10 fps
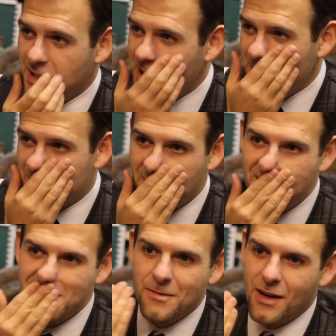a niche,
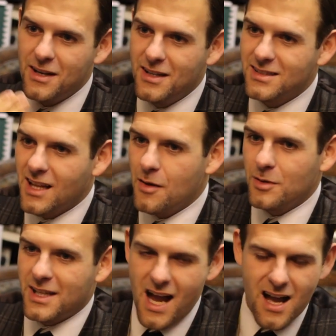it's like
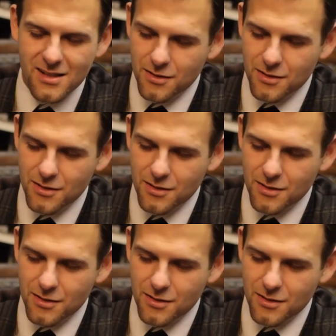with cars